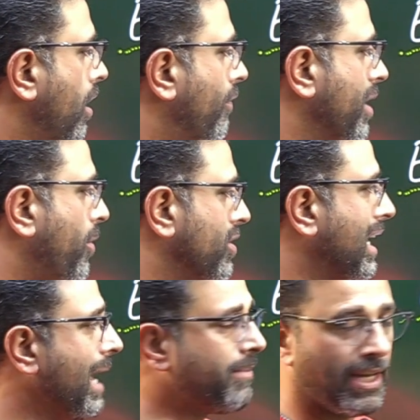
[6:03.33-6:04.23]
What about the
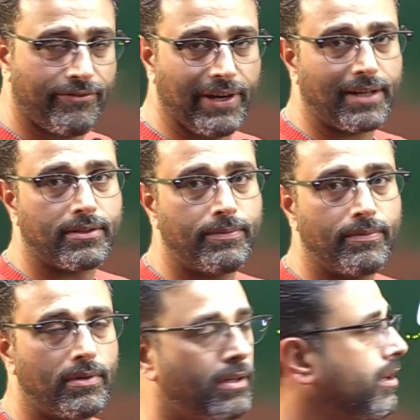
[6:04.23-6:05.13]
lambda effect?
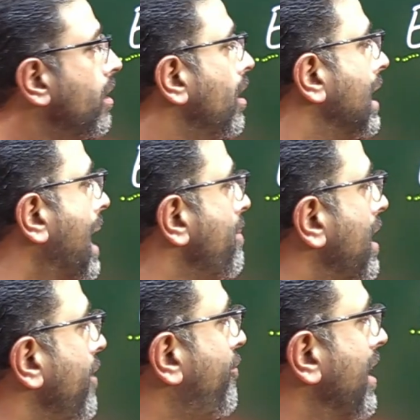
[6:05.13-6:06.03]
Lambda
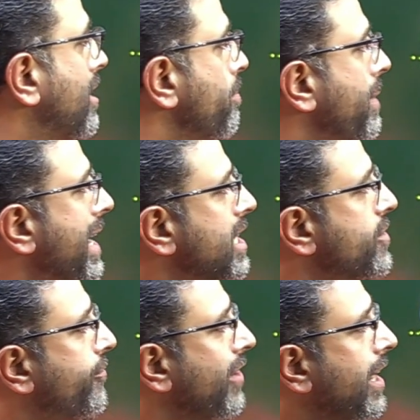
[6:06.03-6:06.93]
effect makes
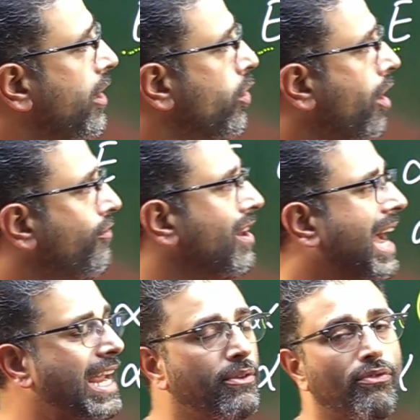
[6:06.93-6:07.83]
field of
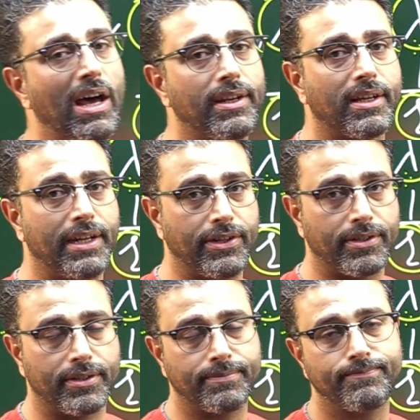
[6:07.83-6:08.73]
line 1
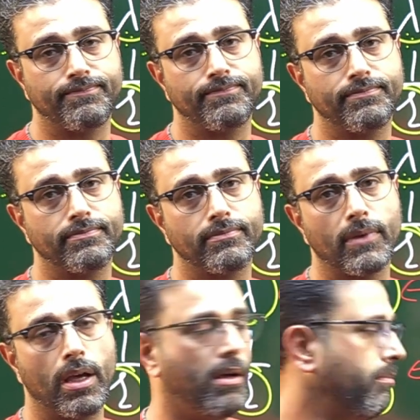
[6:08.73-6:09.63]
greater
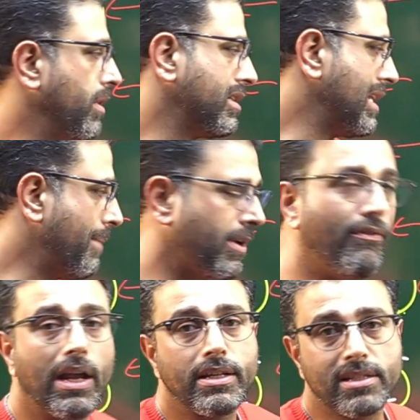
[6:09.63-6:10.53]
because lambda
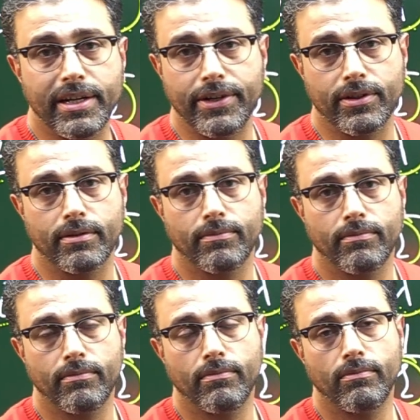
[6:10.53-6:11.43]
1 is greater.
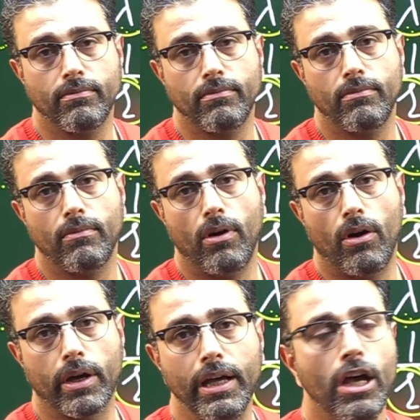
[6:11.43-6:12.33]

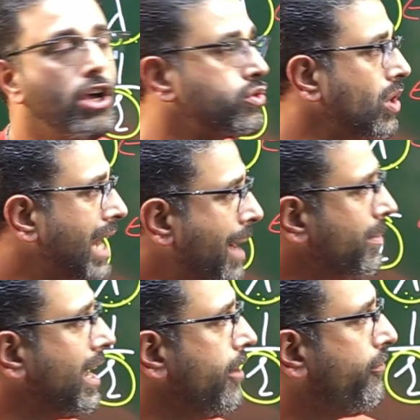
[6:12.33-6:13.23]
Okay. So,
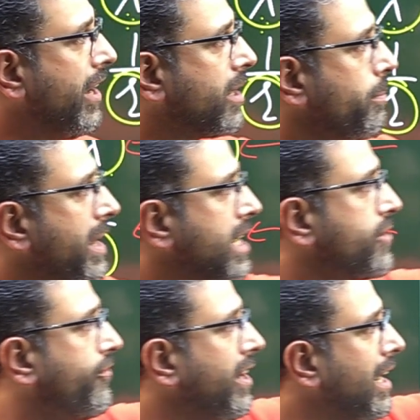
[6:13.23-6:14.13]
lambda effect makes
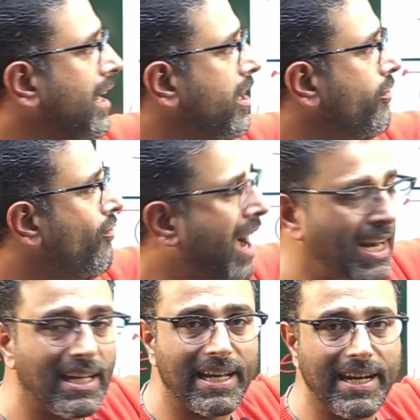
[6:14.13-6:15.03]
field
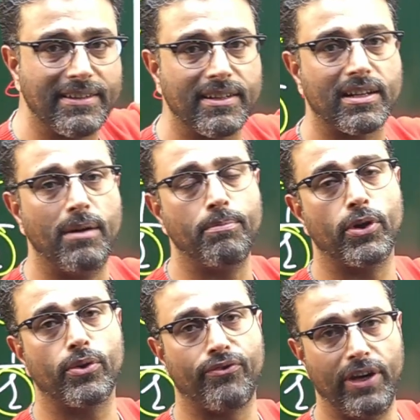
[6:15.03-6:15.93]
1 greater
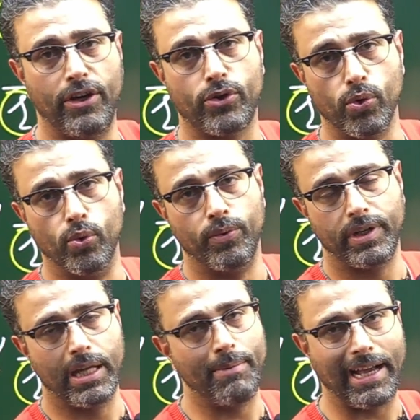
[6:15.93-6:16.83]
compared to field 2
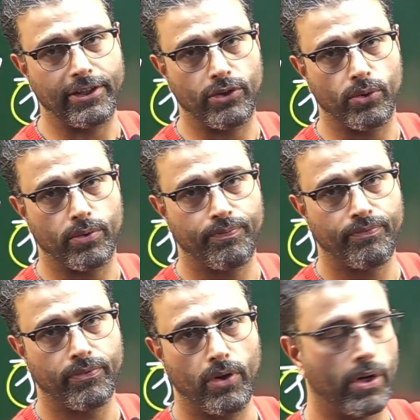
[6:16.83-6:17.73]
in magnitude.
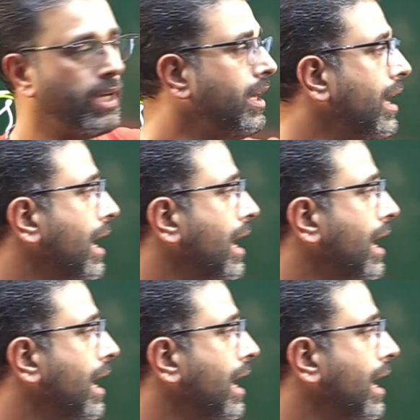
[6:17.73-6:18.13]
Okay.